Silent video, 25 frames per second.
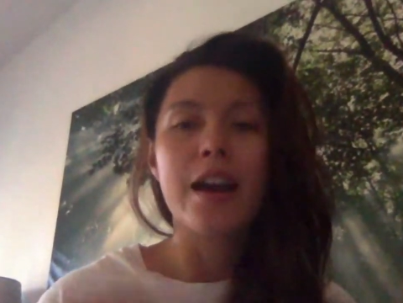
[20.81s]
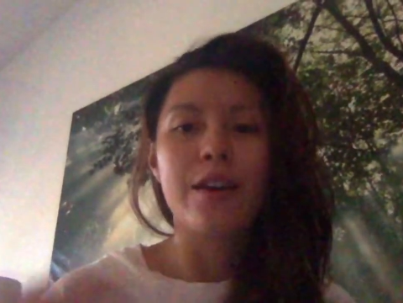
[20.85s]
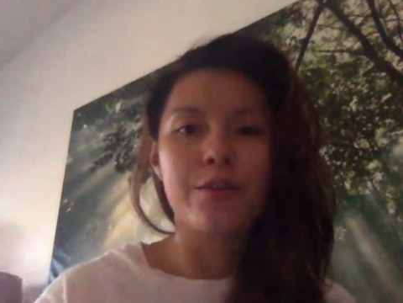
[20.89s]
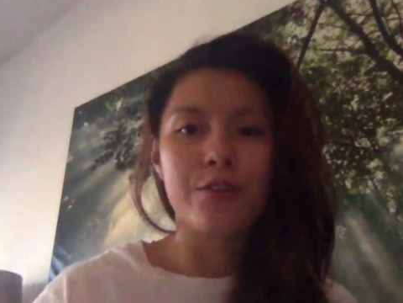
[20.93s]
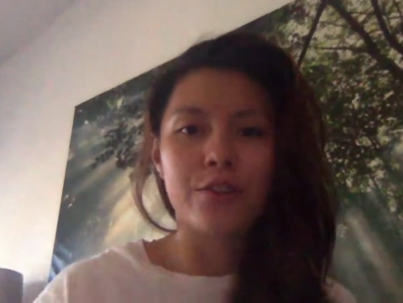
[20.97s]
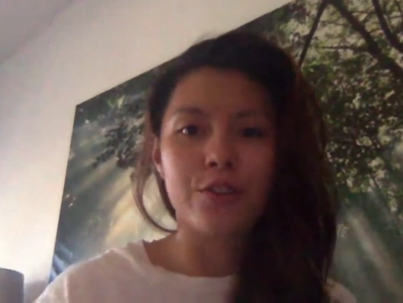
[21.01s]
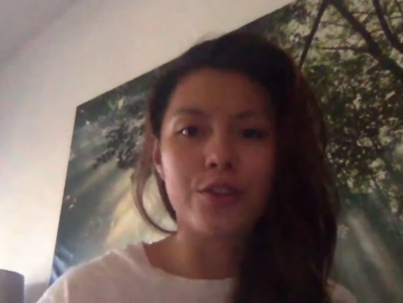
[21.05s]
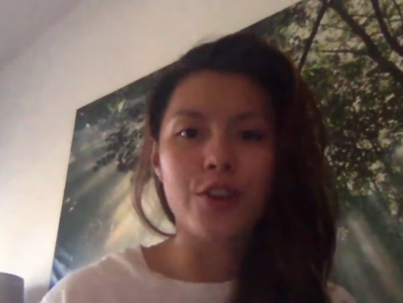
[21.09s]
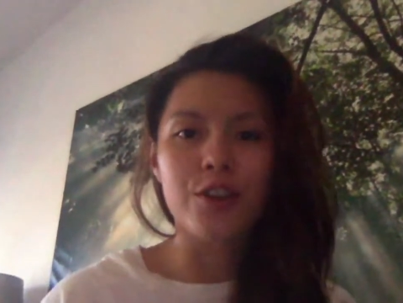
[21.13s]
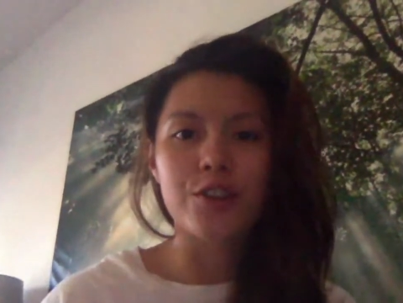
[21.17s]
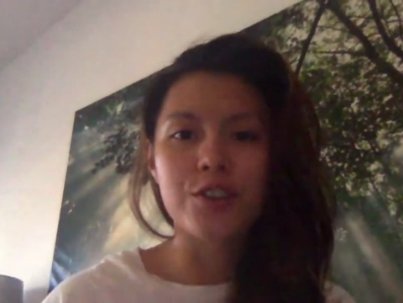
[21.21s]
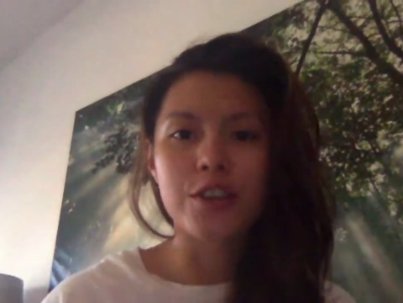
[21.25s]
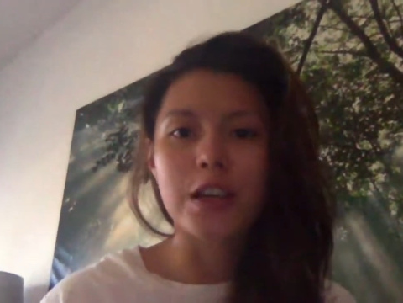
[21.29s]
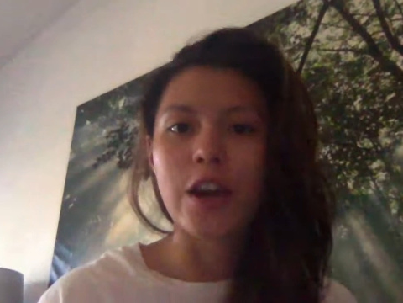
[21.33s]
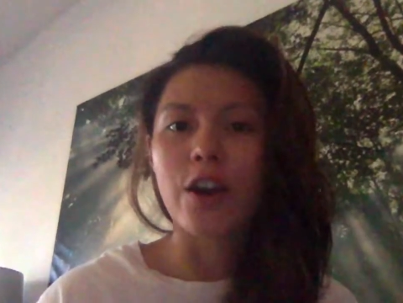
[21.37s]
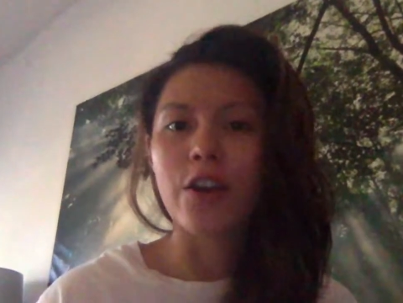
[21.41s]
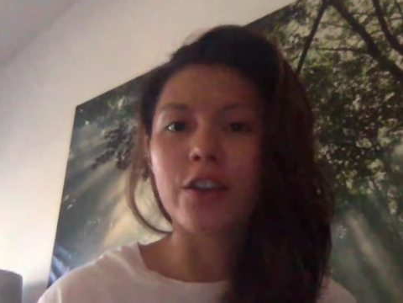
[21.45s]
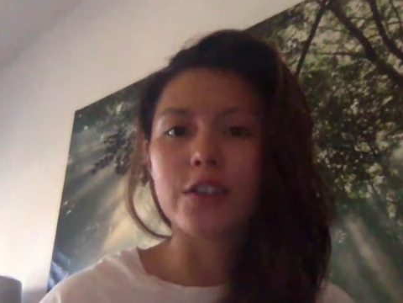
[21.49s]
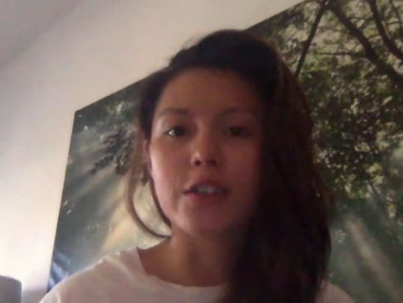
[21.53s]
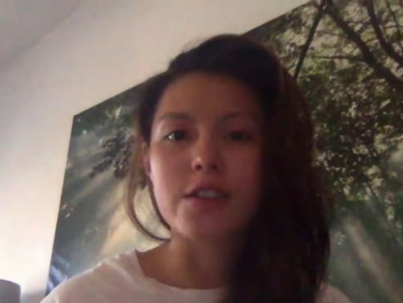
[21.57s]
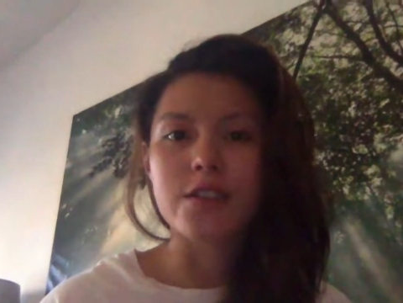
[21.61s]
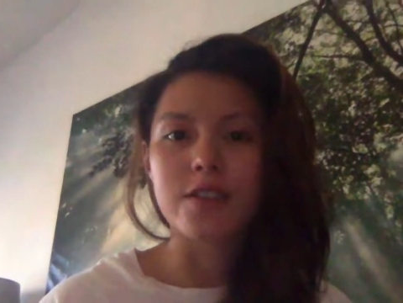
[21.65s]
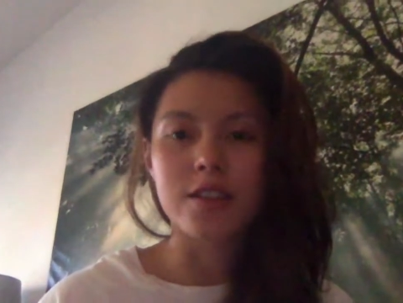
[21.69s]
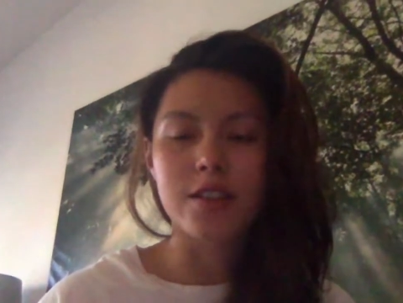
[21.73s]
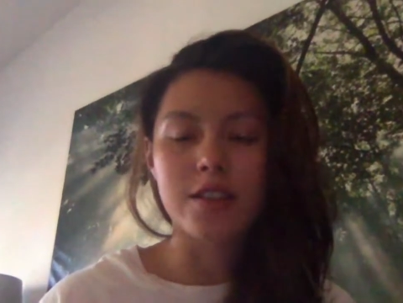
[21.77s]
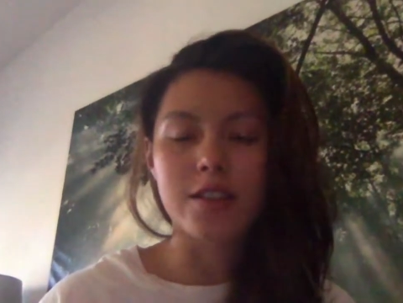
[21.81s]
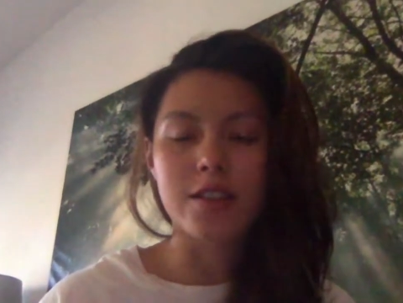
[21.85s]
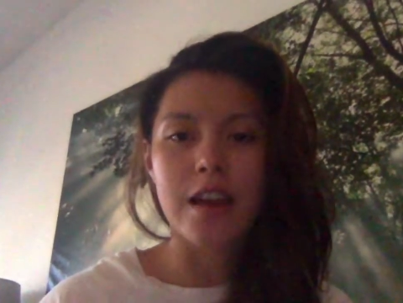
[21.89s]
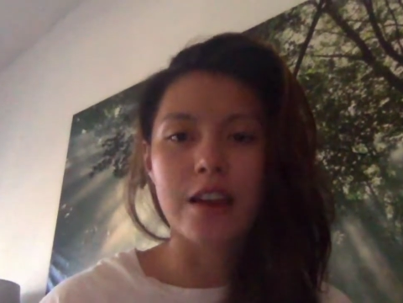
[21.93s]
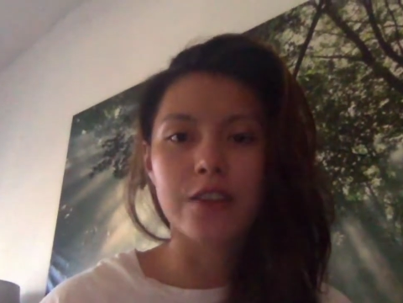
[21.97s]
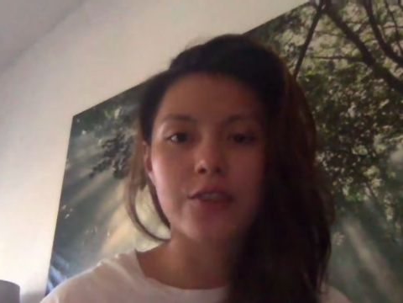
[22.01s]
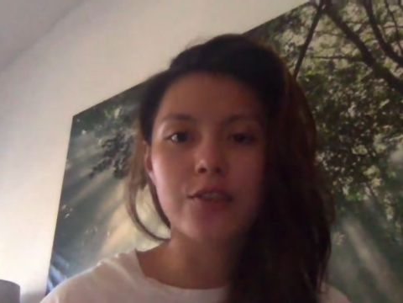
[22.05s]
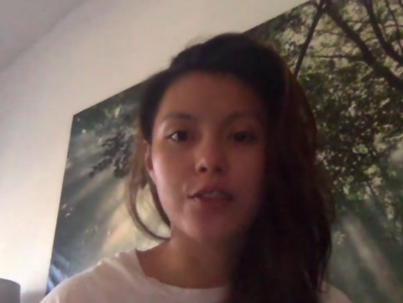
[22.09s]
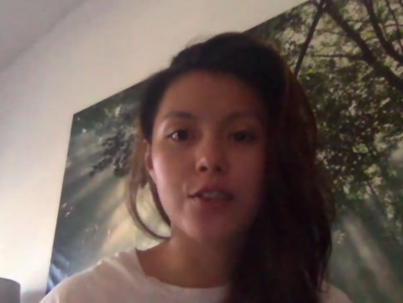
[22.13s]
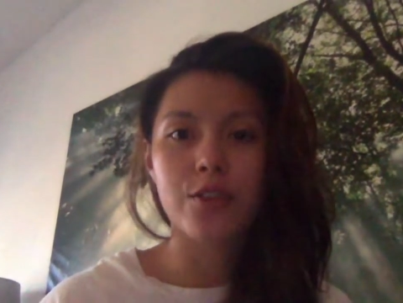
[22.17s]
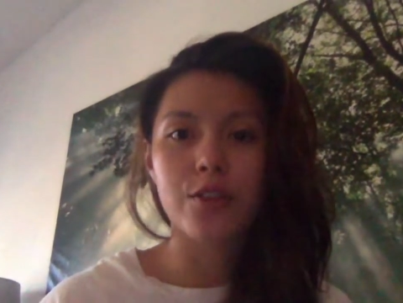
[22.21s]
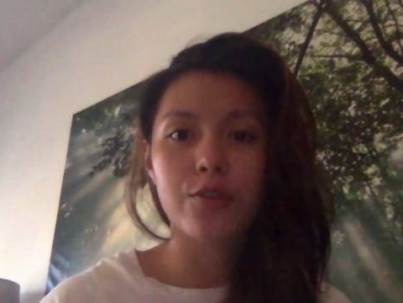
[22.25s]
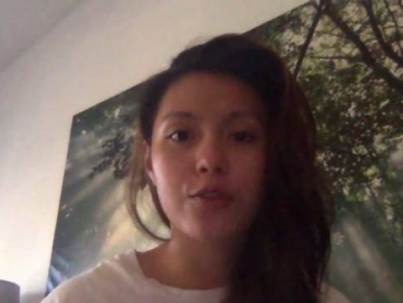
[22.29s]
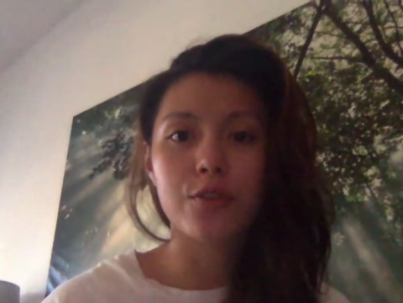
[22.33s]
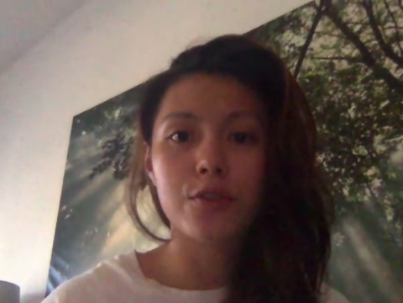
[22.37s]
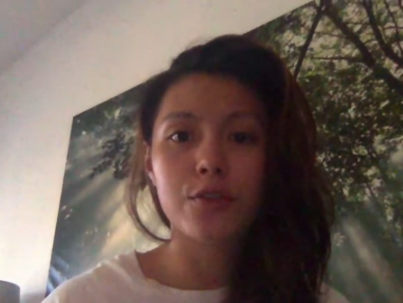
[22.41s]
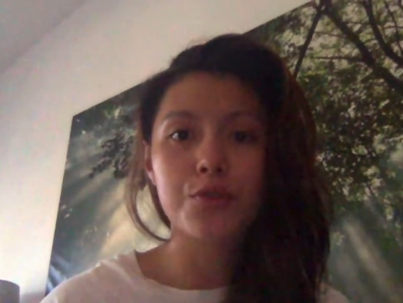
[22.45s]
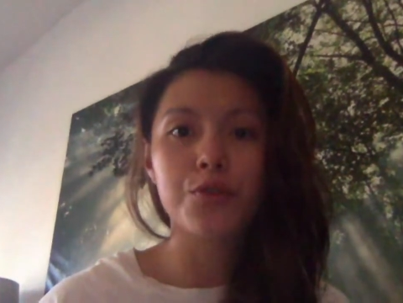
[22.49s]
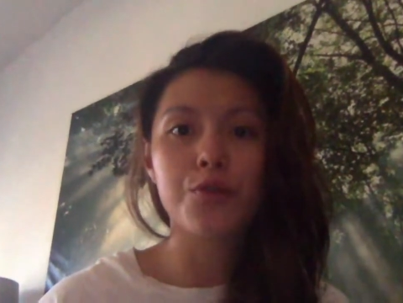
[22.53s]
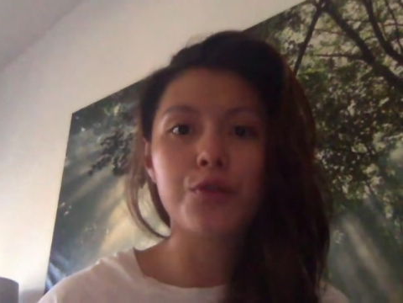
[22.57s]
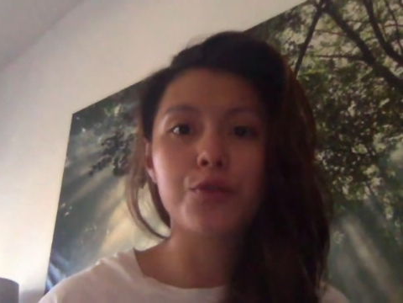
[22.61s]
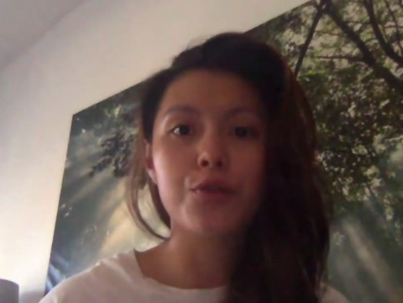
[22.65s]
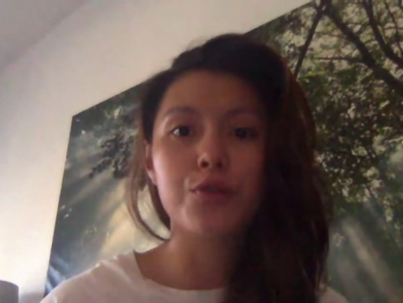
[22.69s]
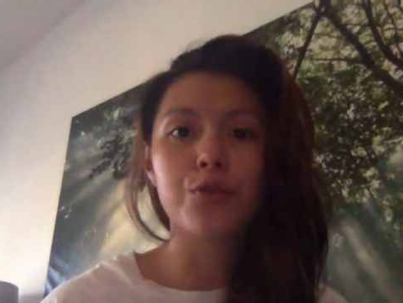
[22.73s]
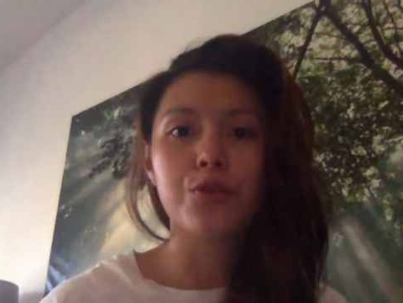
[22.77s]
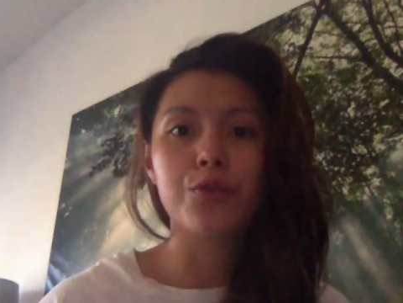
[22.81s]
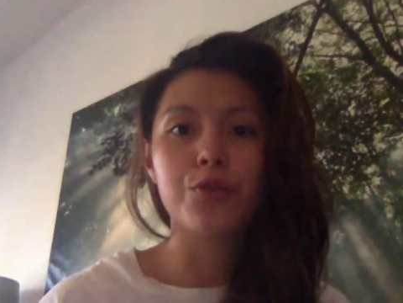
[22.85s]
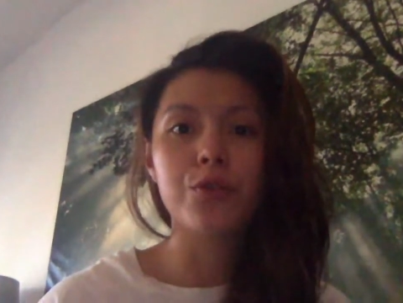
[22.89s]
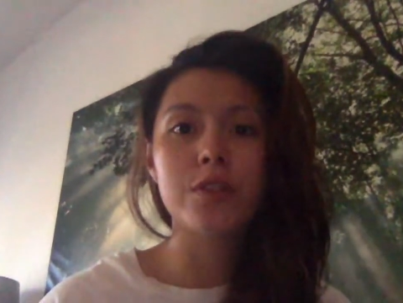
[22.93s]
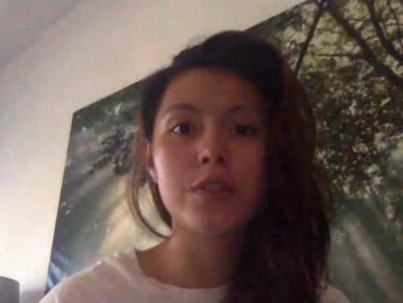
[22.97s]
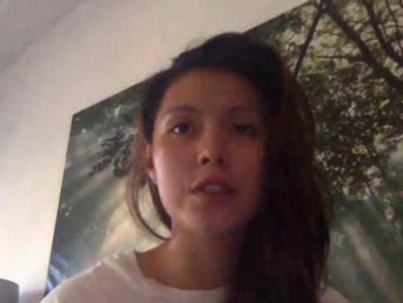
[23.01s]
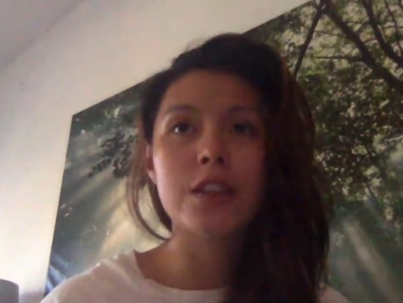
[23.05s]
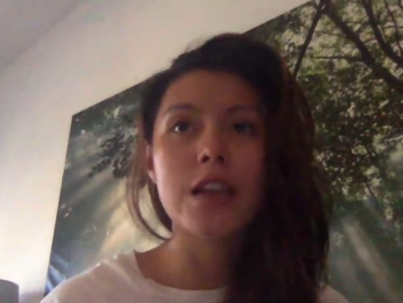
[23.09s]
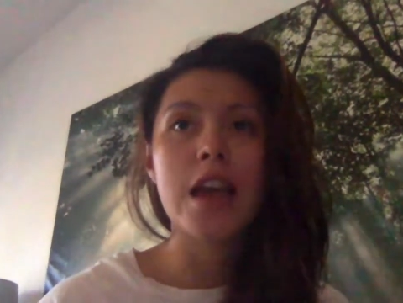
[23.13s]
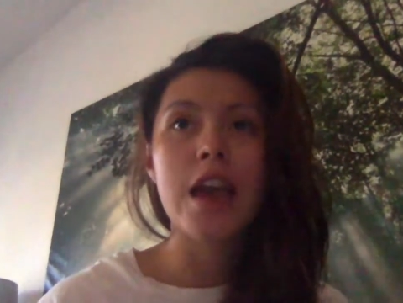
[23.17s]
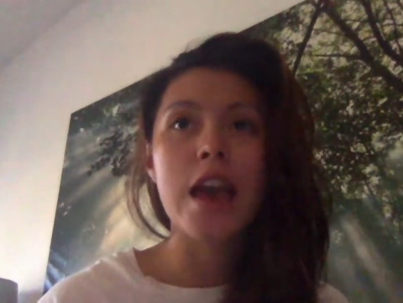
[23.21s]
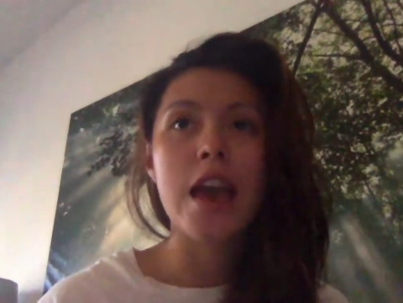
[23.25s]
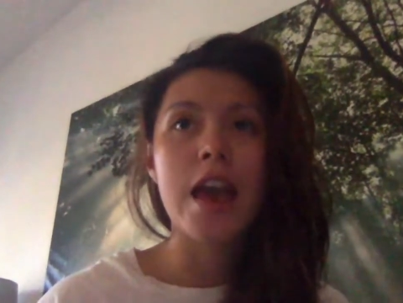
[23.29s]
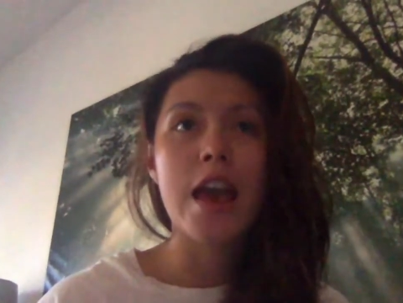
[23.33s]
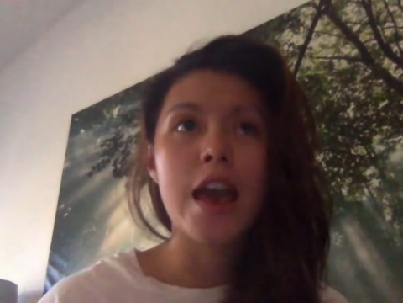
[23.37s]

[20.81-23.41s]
researching on international schools